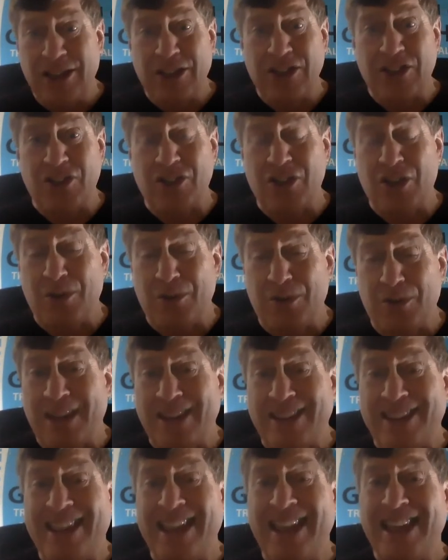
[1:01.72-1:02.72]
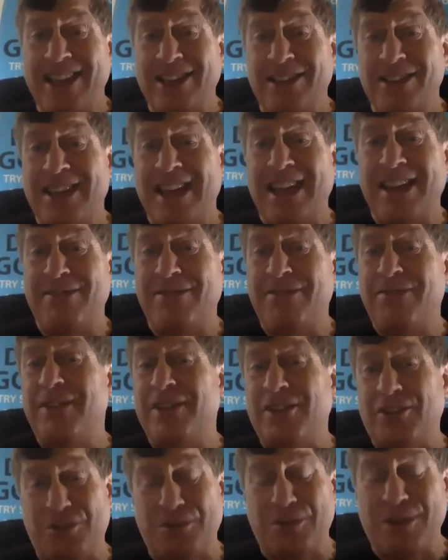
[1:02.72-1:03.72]
so that they could then
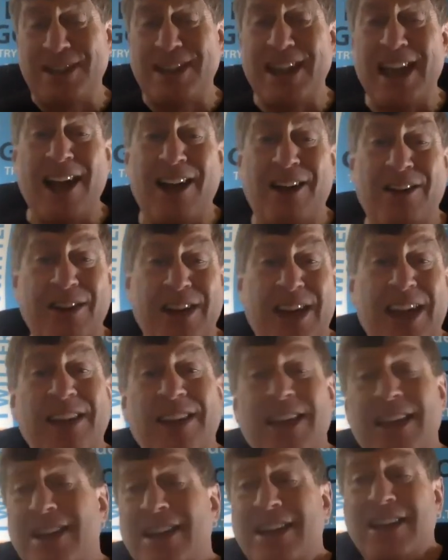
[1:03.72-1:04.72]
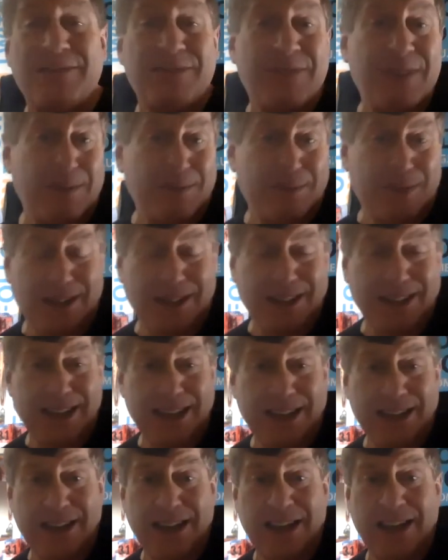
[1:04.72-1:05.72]
filter it down and then give them the
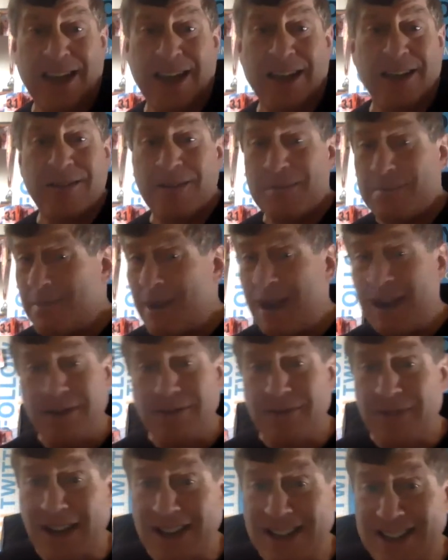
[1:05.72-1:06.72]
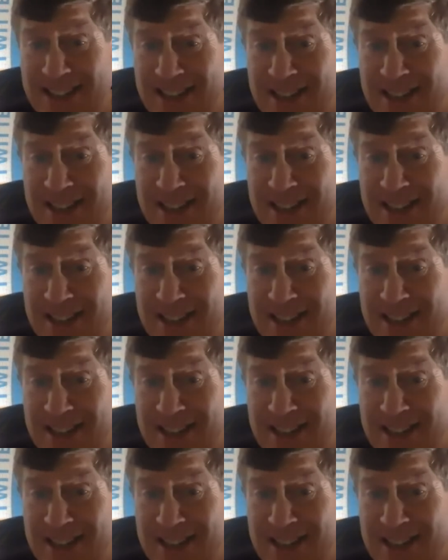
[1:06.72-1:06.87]
lead. And my advice